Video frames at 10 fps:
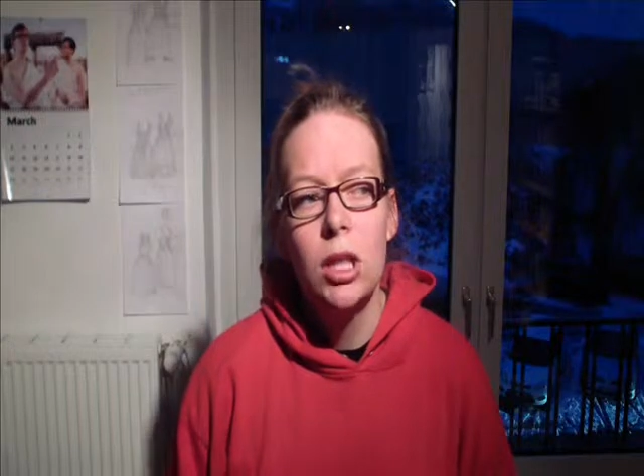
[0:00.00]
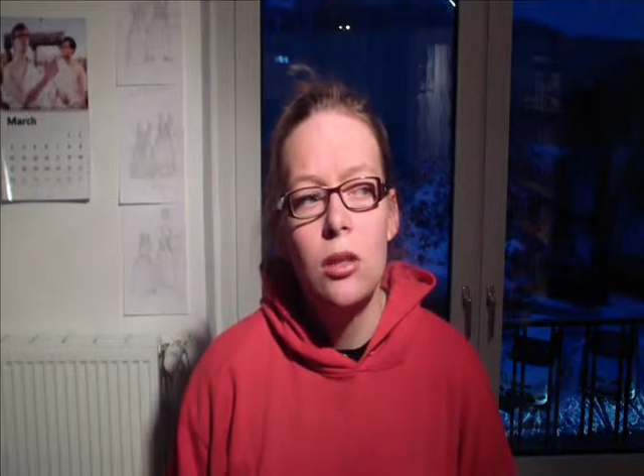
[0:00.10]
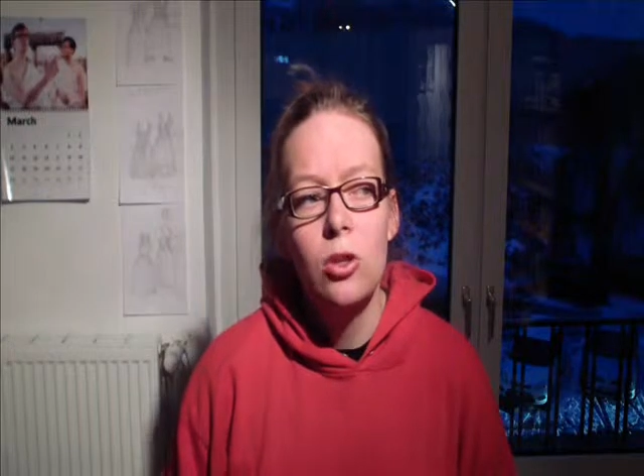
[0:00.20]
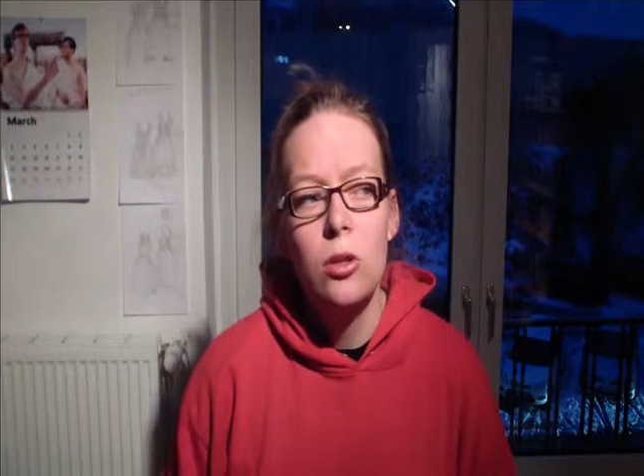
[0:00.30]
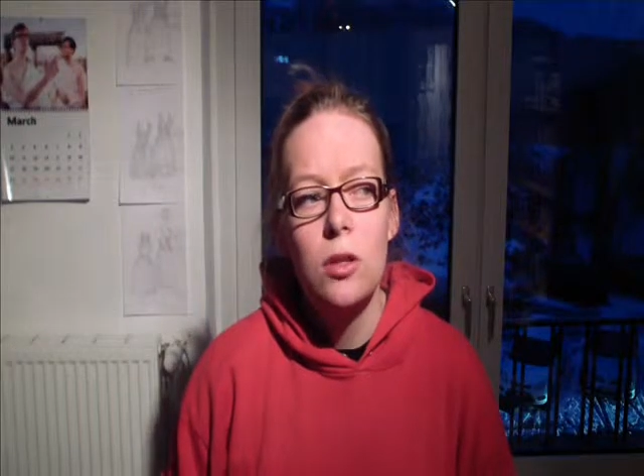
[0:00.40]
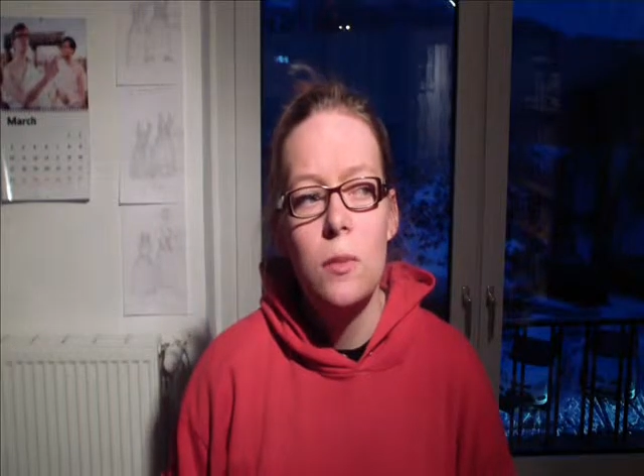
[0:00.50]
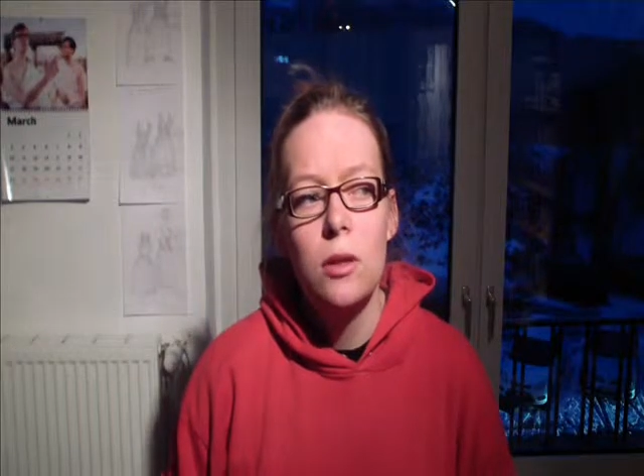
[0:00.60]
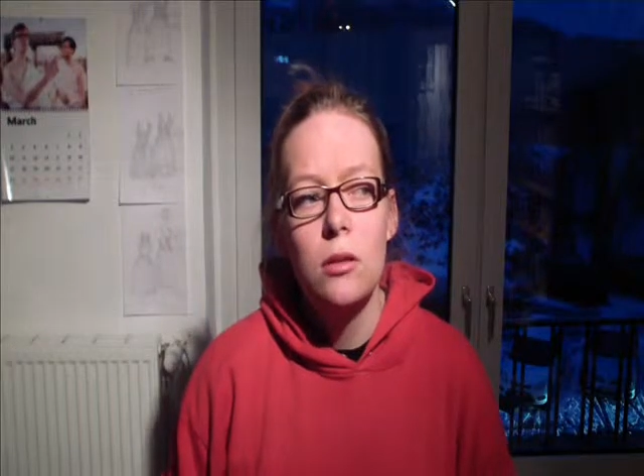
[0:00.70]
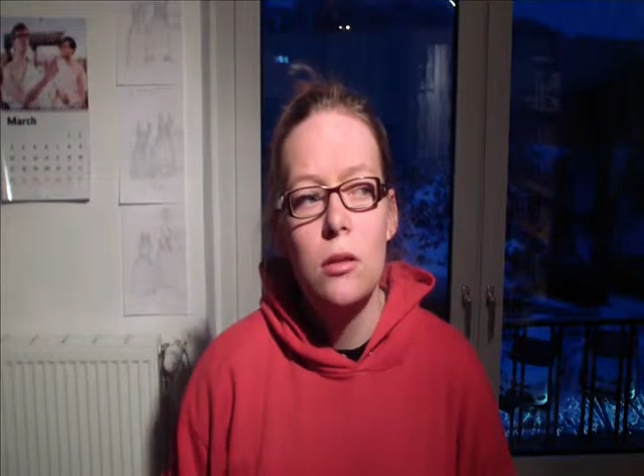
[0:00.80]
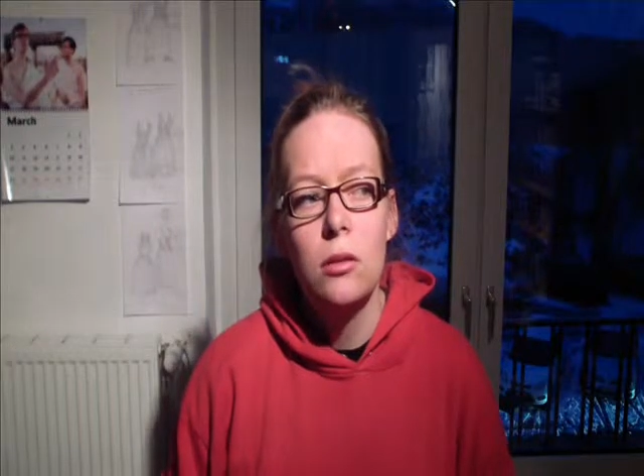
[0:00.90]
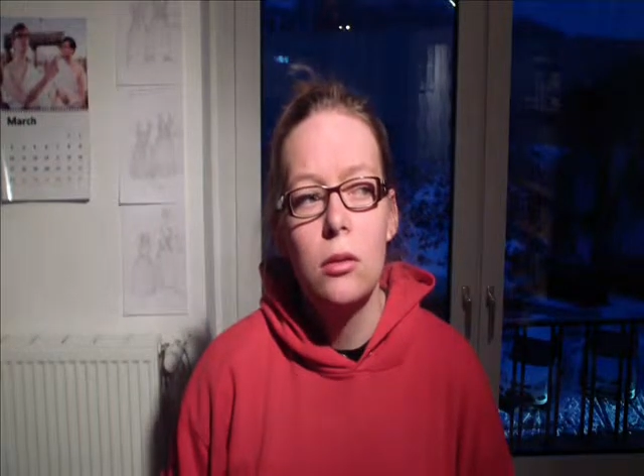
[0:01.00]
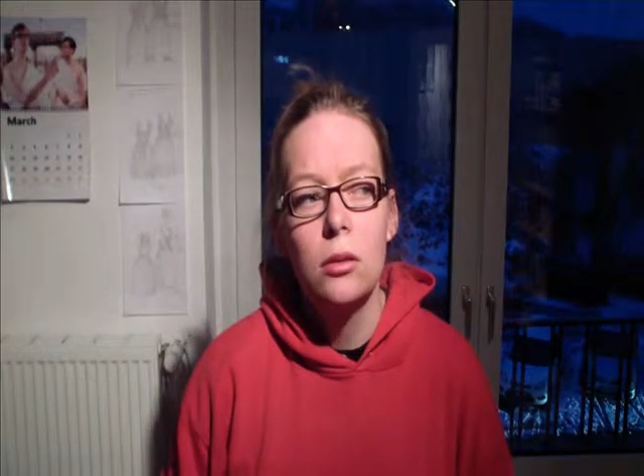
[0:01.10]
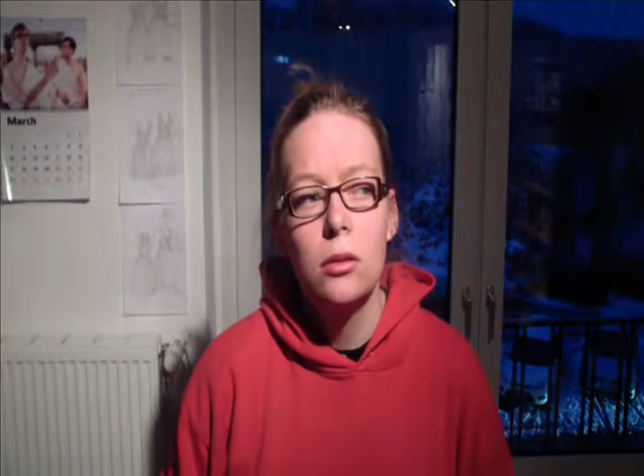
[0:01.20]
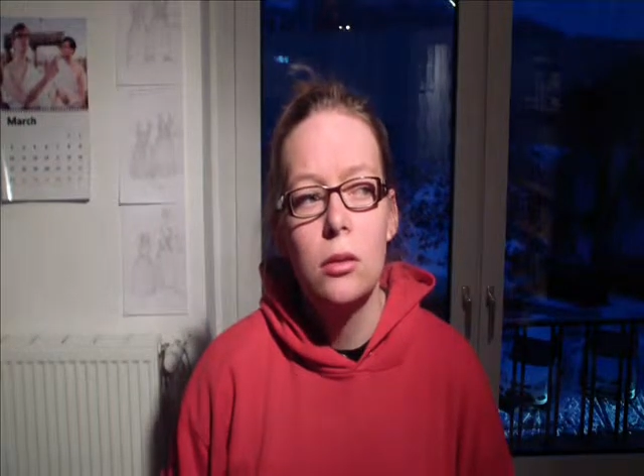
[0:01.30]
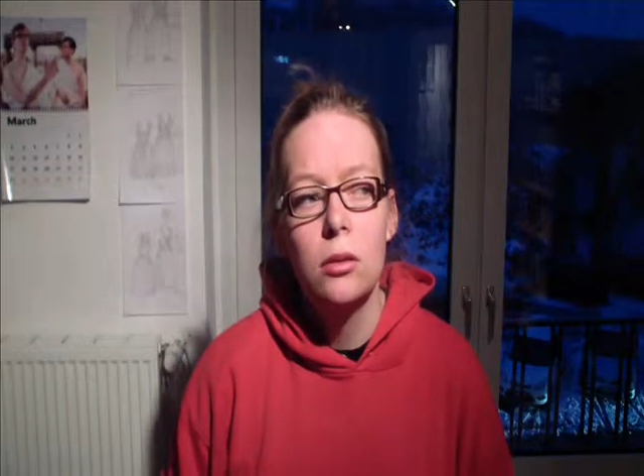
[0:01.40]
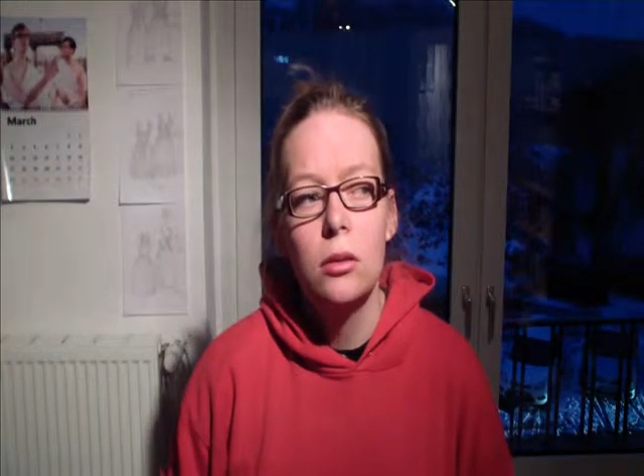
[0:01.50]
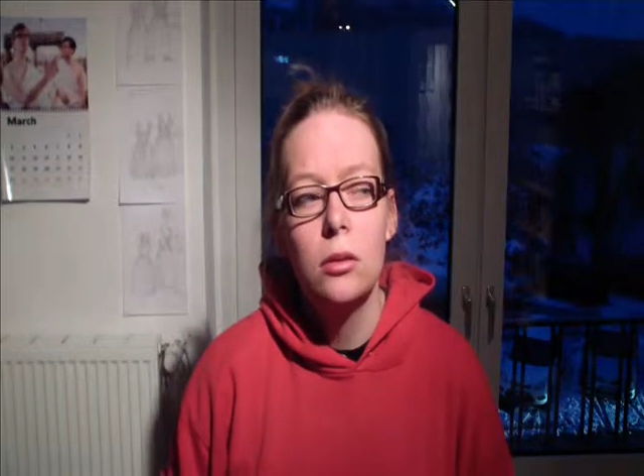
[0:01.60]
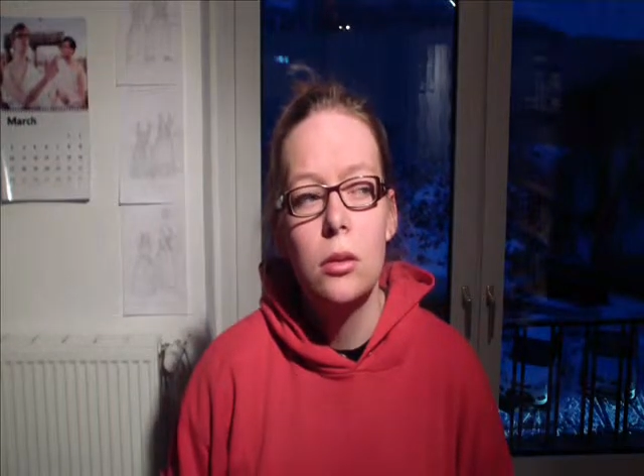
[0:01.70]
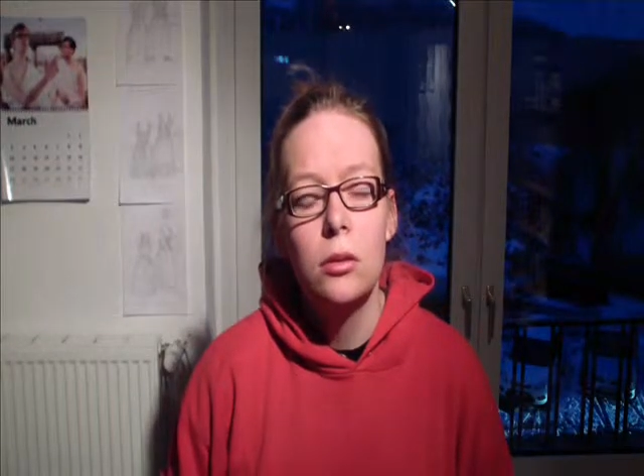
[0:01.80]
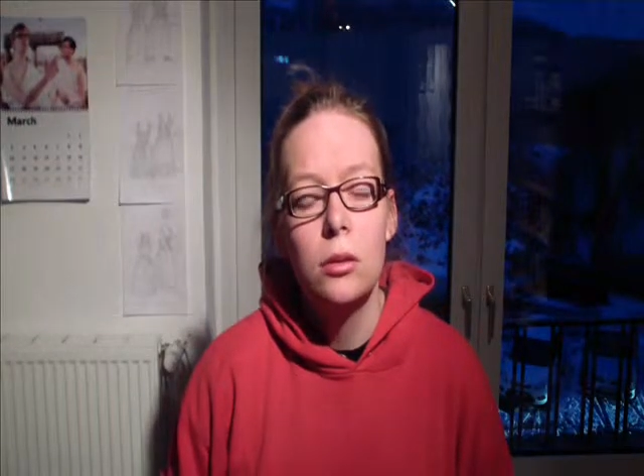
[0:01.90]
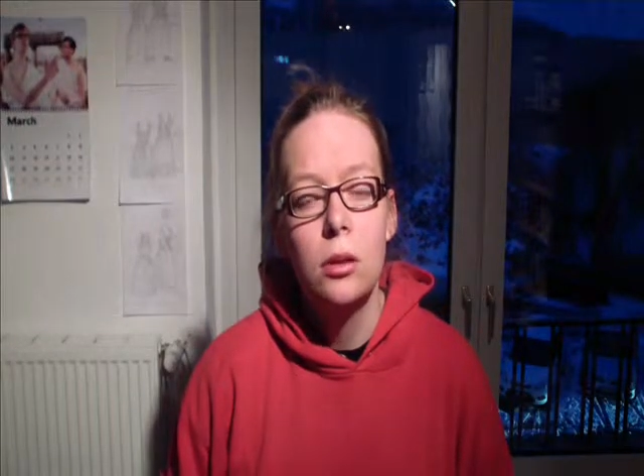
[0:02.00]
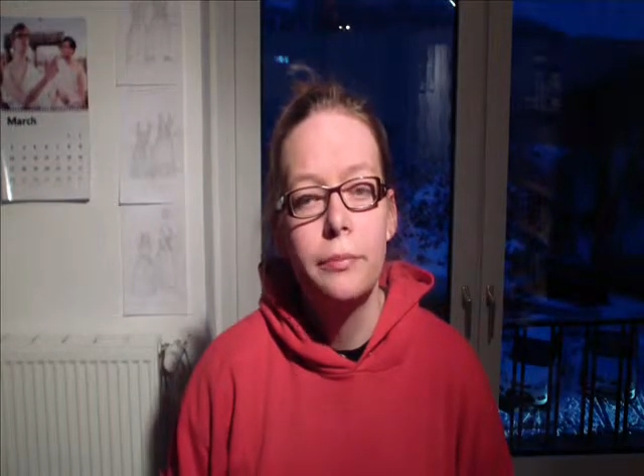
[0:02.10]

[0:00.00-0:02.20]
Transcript: kitchen smells so good.